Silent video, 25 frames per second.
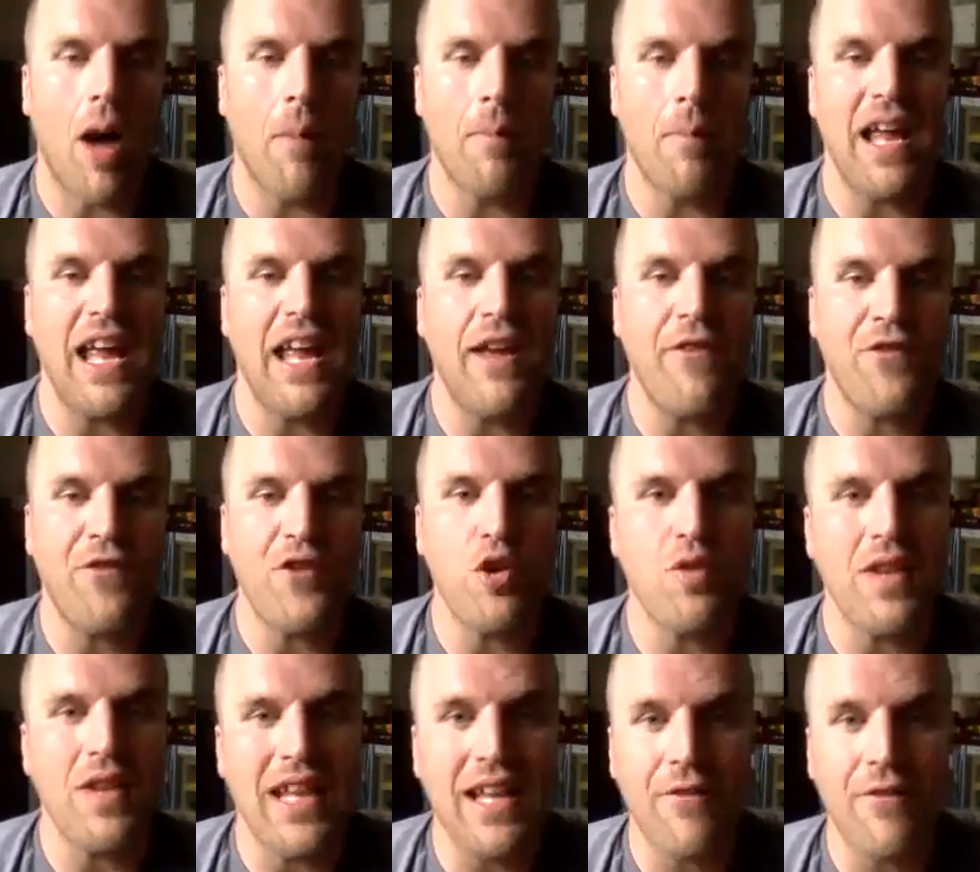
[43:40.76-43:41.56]
If you
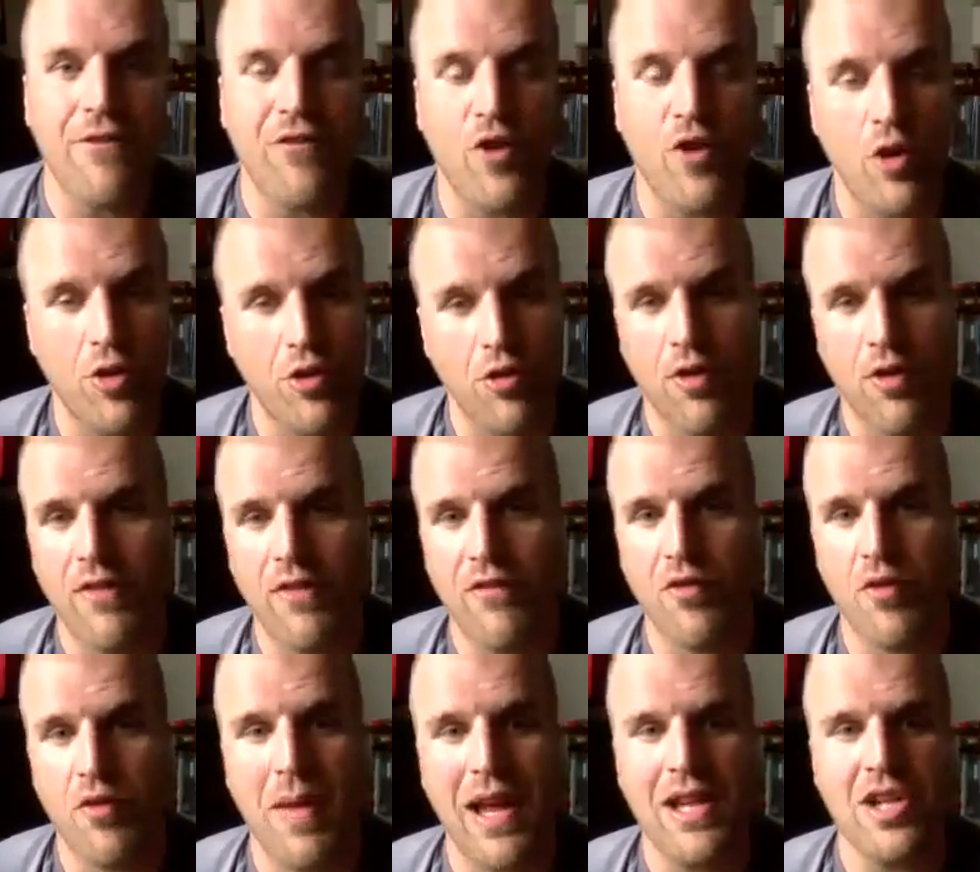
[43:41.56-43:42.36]
need further
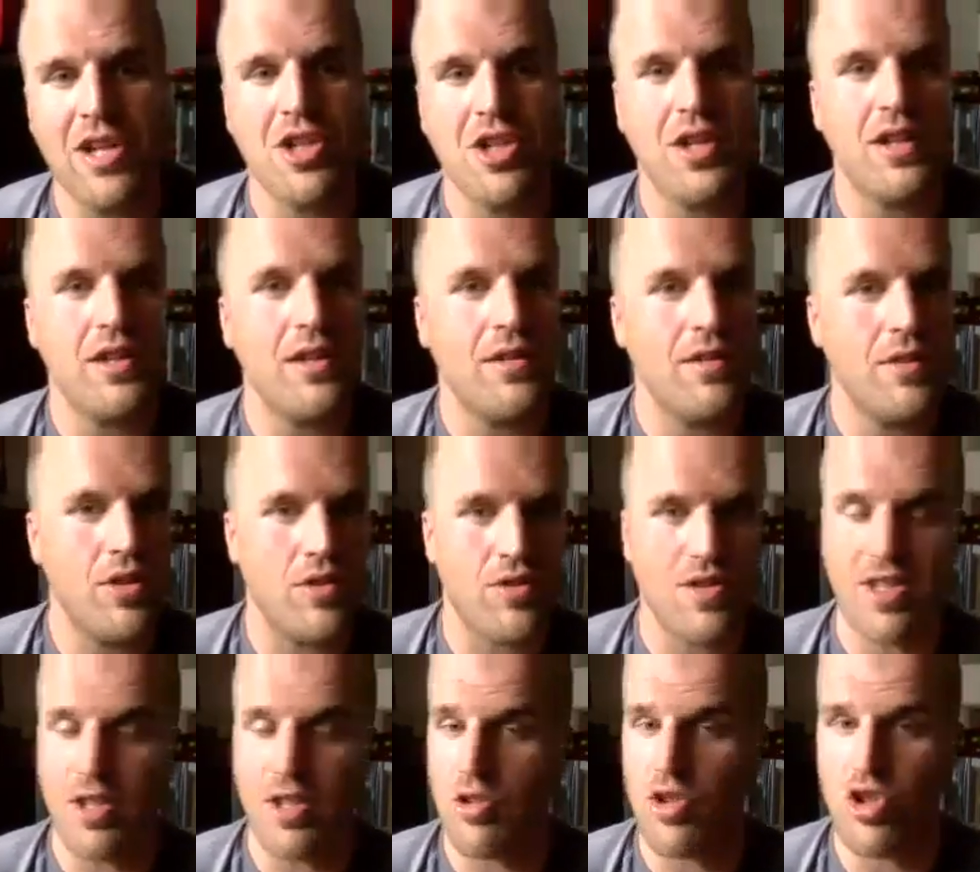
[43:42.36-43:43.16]
information, you're
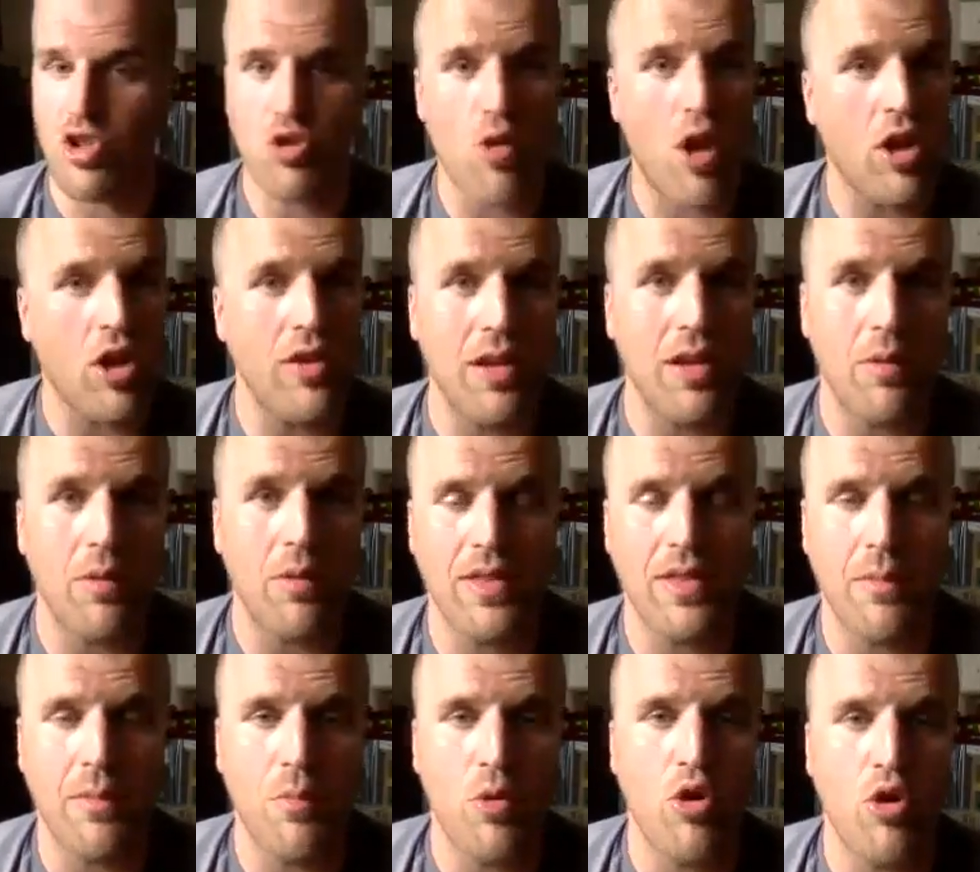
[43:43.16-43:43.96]
still struggling with
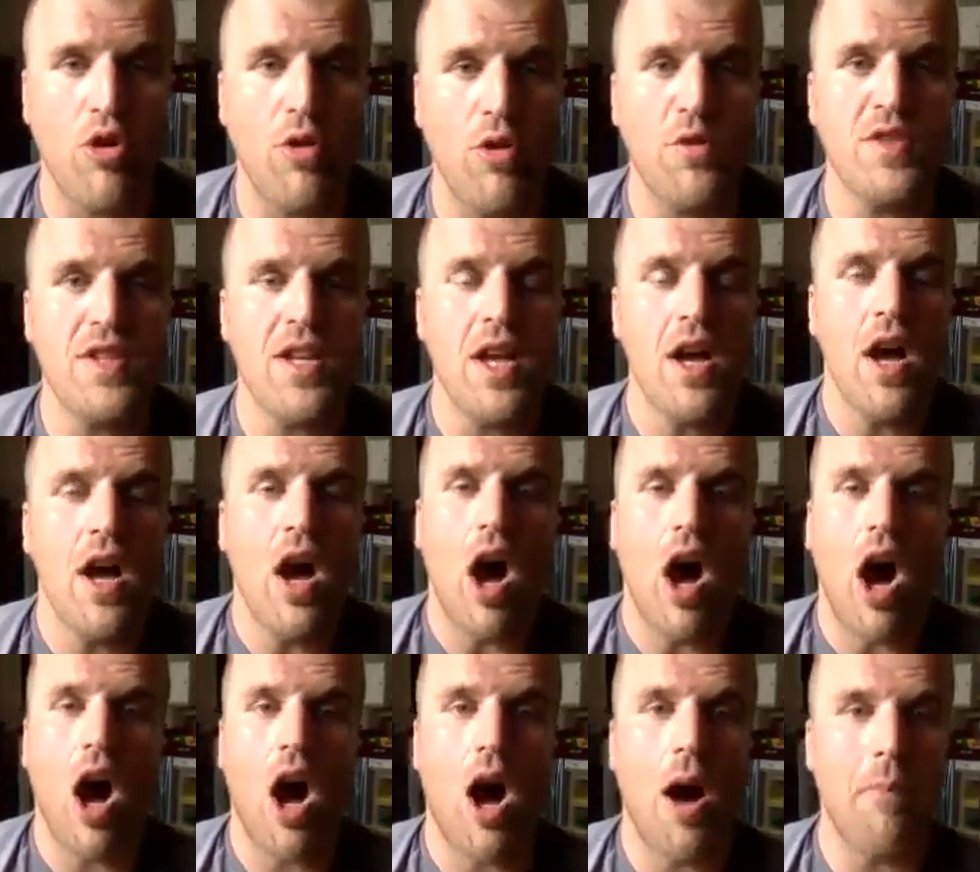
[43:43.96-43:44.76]
the moves,
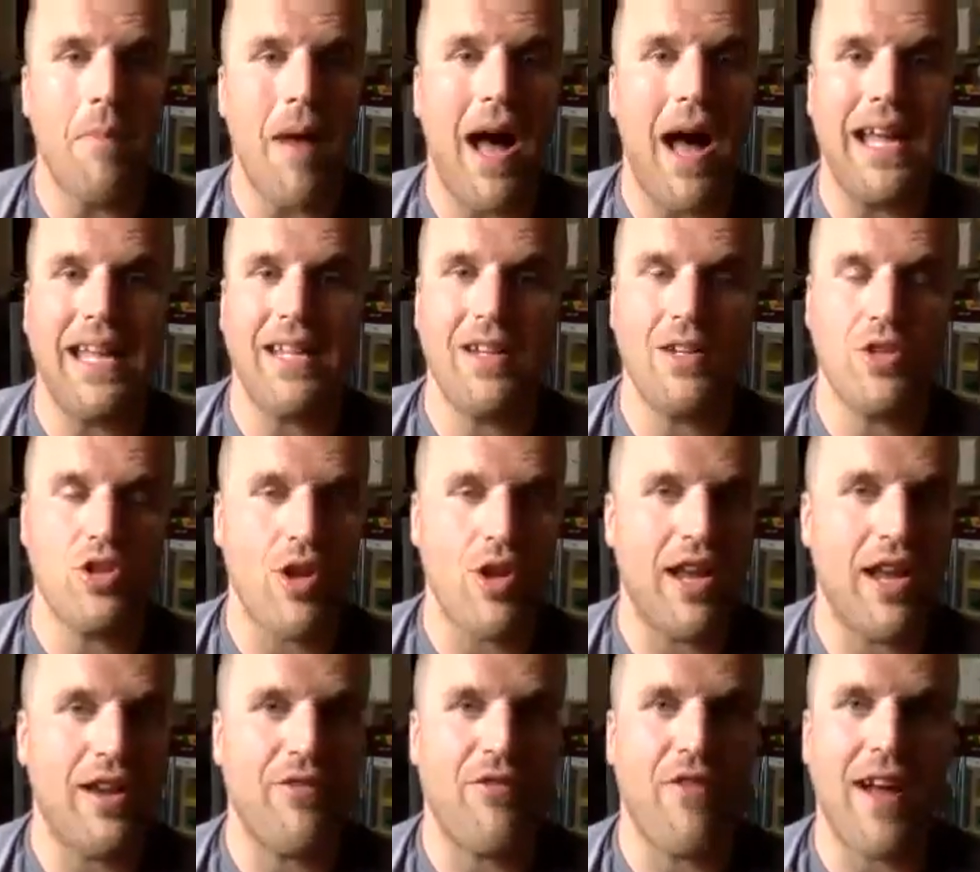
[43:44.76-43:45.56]
I can
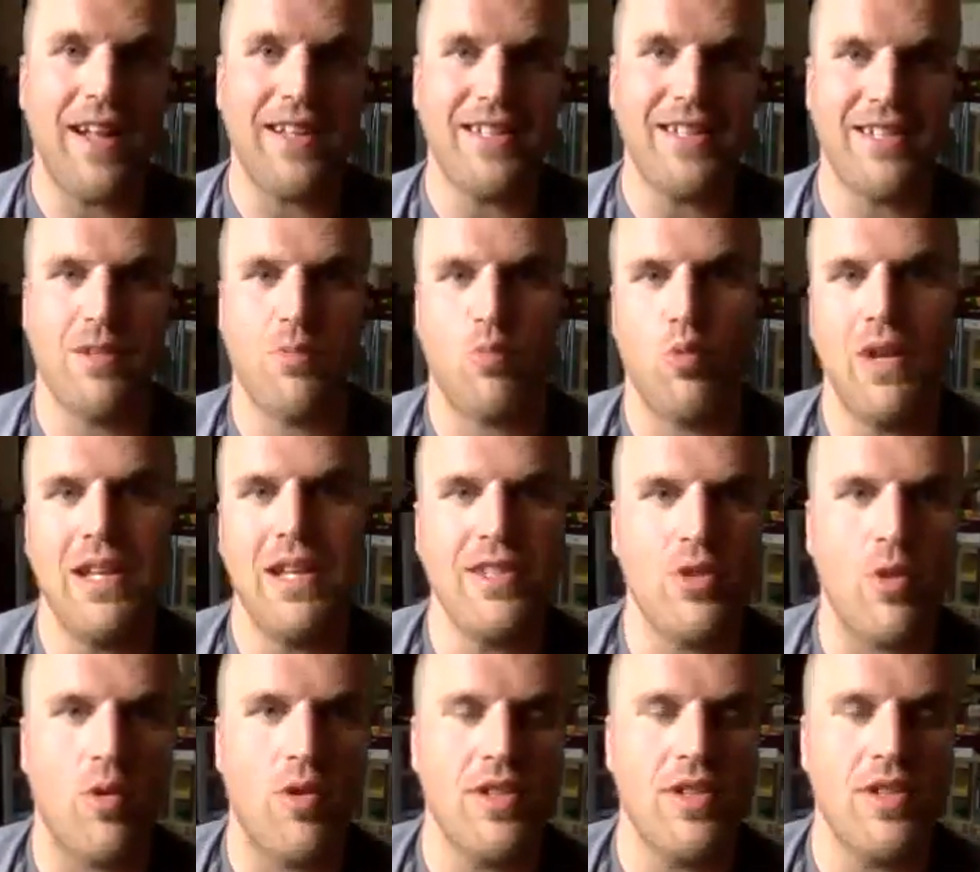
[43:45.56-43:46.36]
try to find some
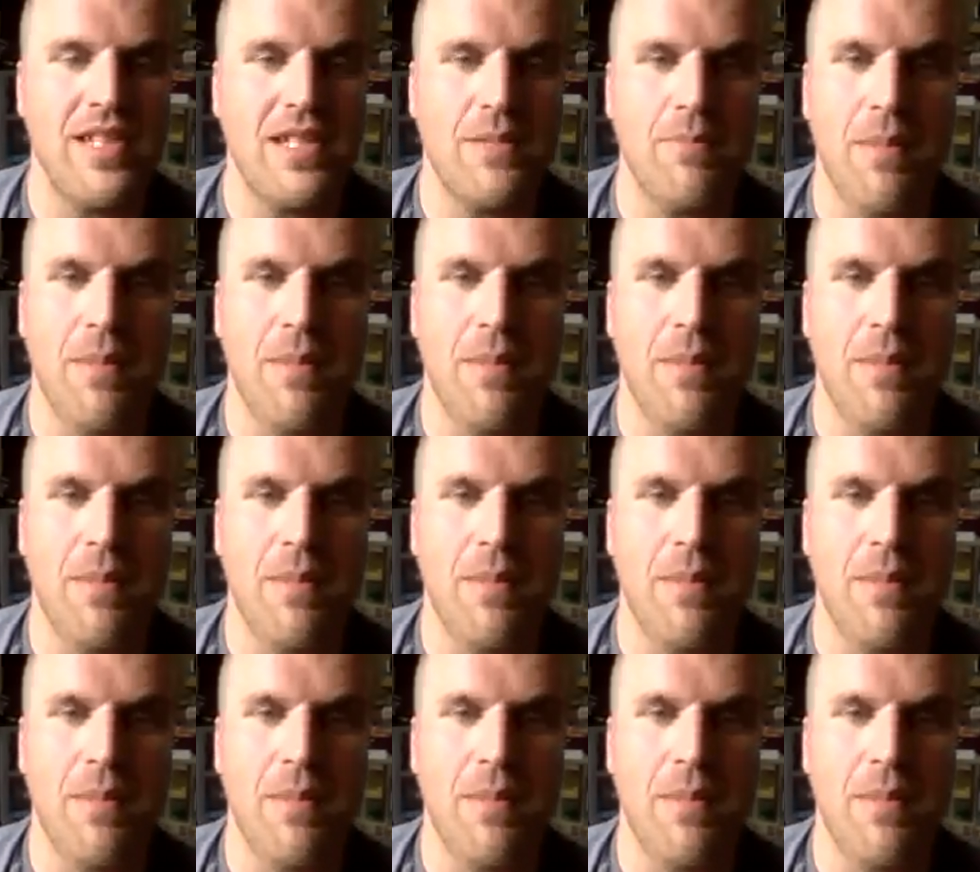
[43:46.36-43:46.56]
resources.